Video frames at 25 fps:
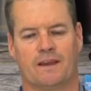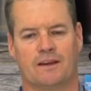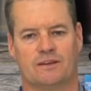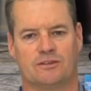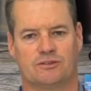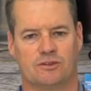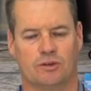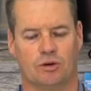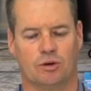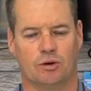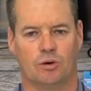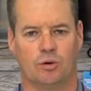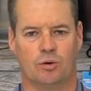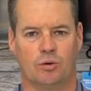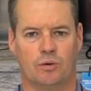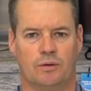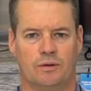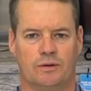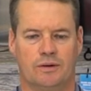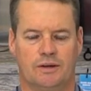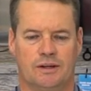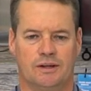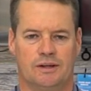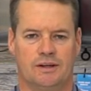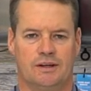
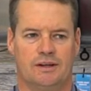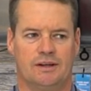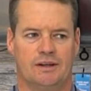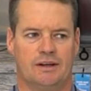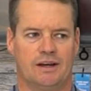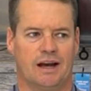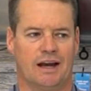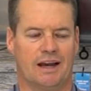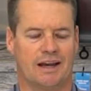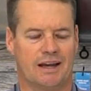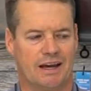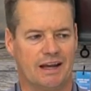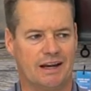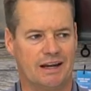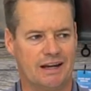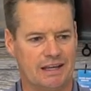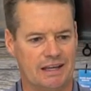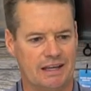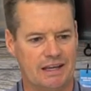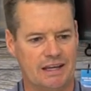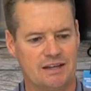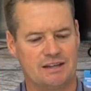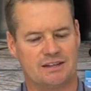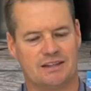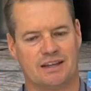So I got an
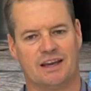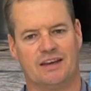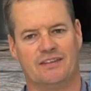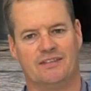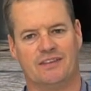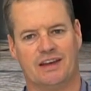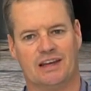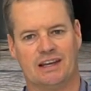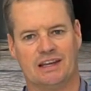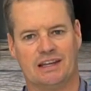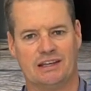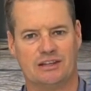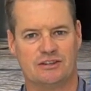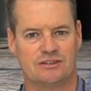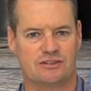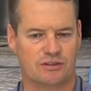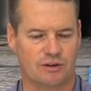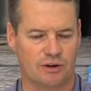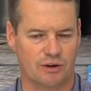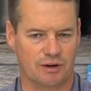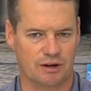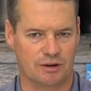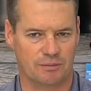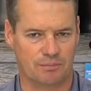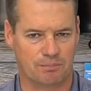eat, and then he
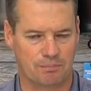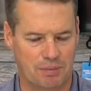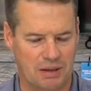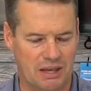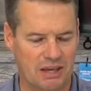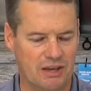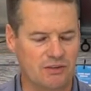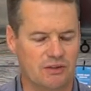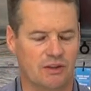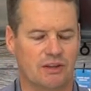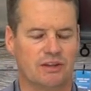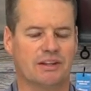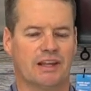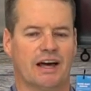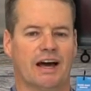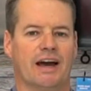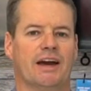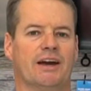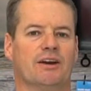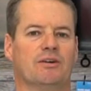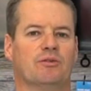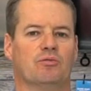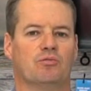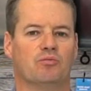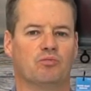started peeling
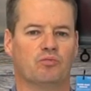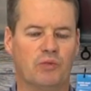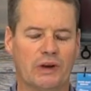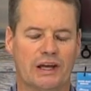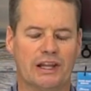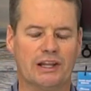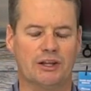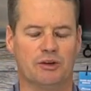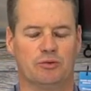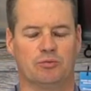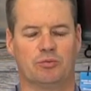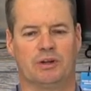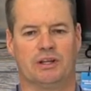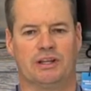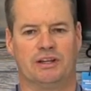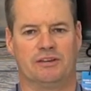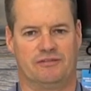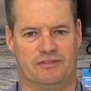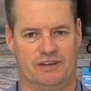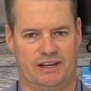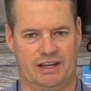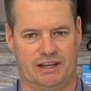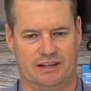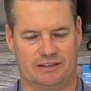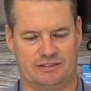line really, really
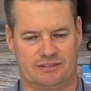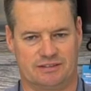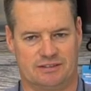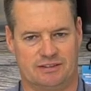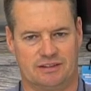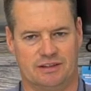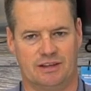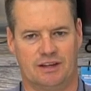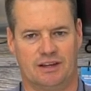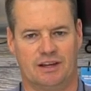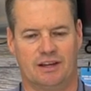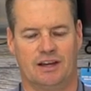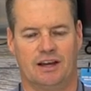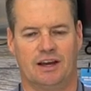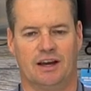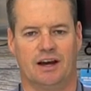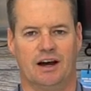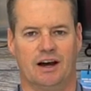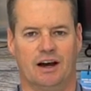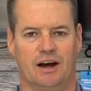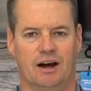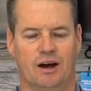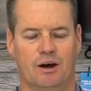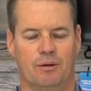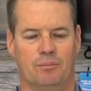fast.
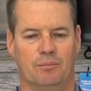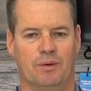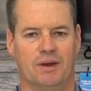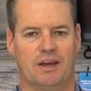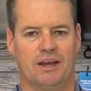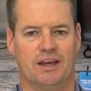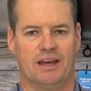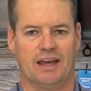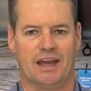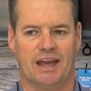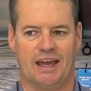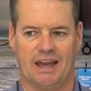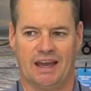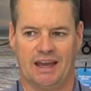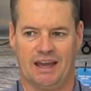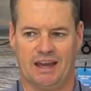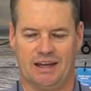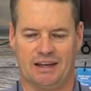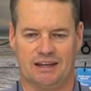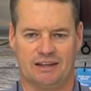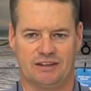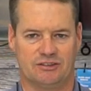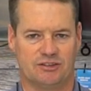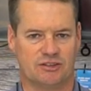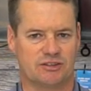
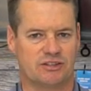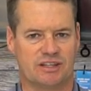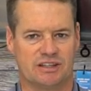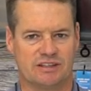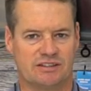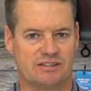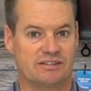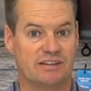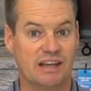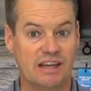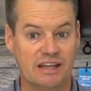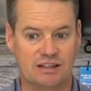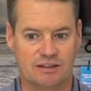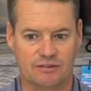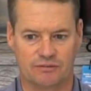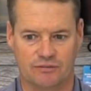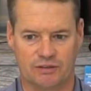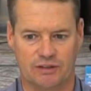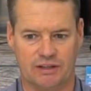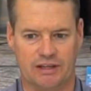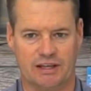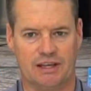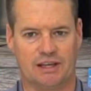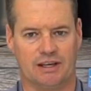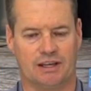And just
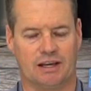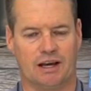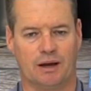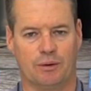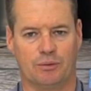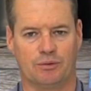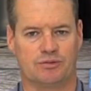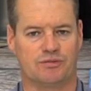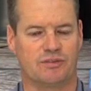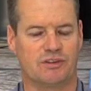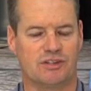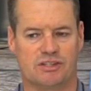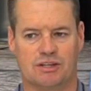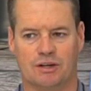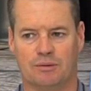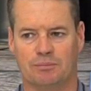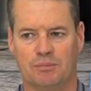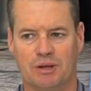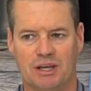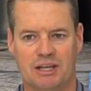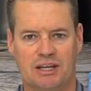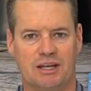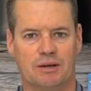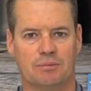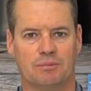instinctively, I was fishing a
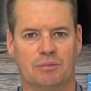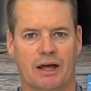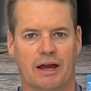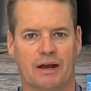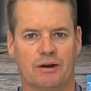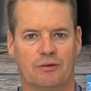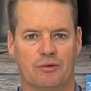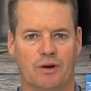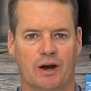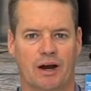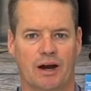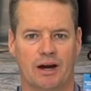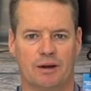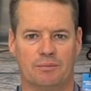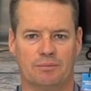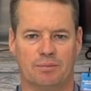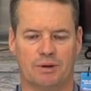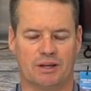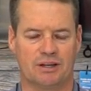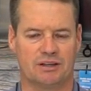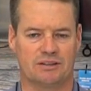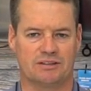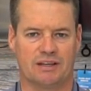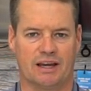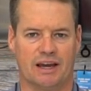medium light rod
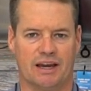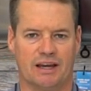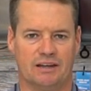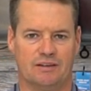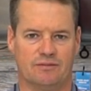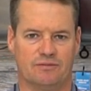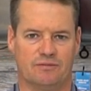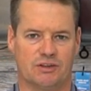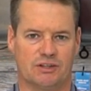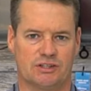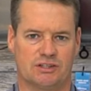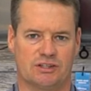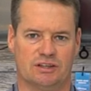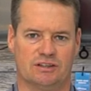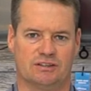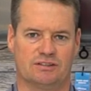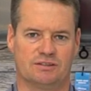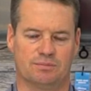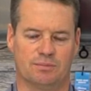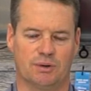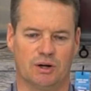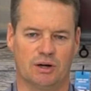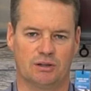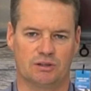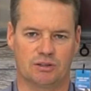because I had to fish a
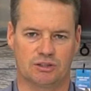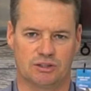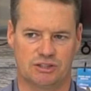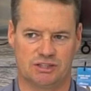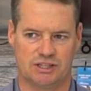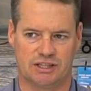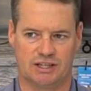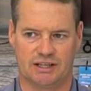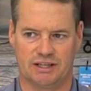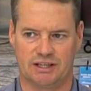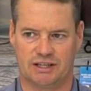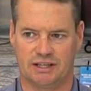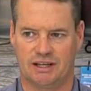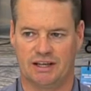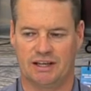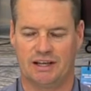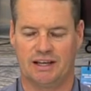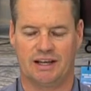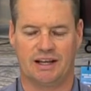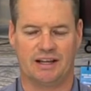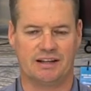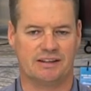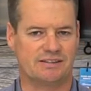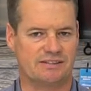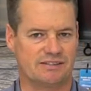smaller jig.
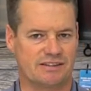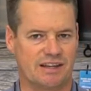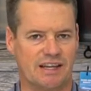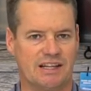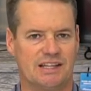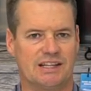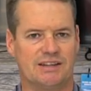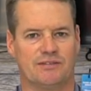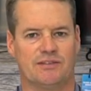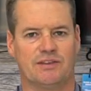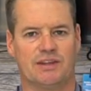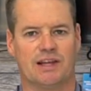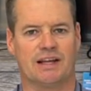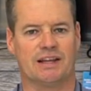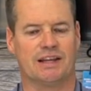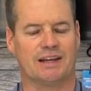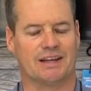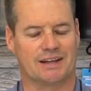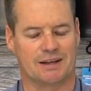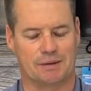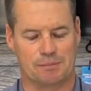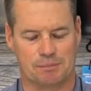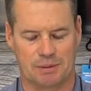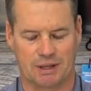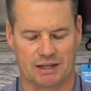Instinctively,
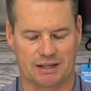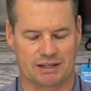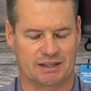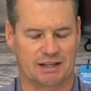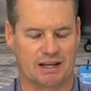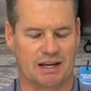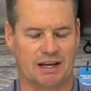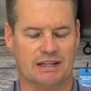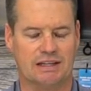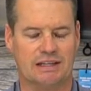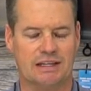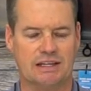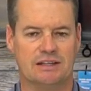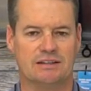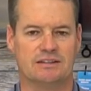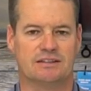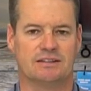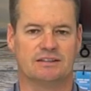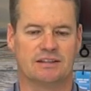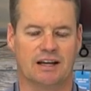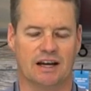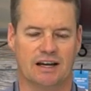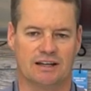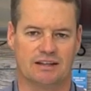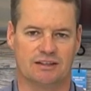I'm like, I need to
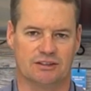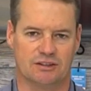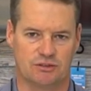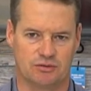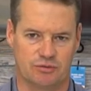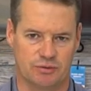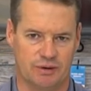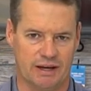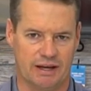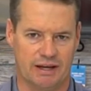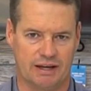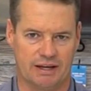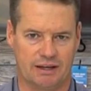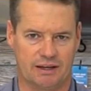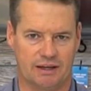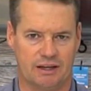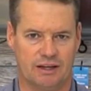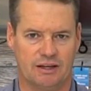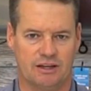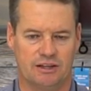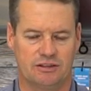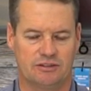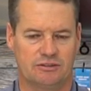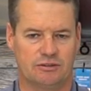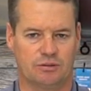tighten the drag
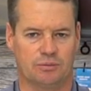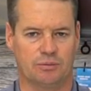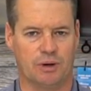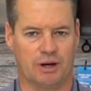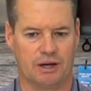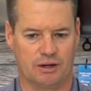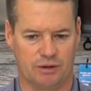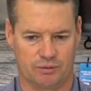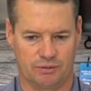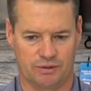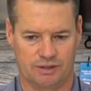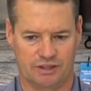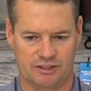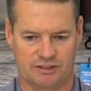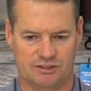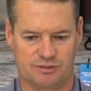so I don't get